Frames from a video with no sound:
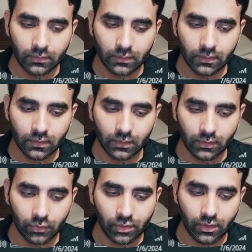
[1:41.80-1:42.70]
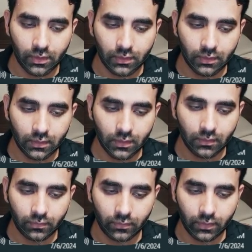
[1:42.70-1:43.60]
So in the
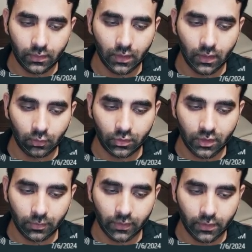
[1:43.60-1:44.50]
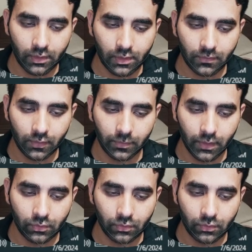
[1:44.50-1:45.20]
cPanel, we are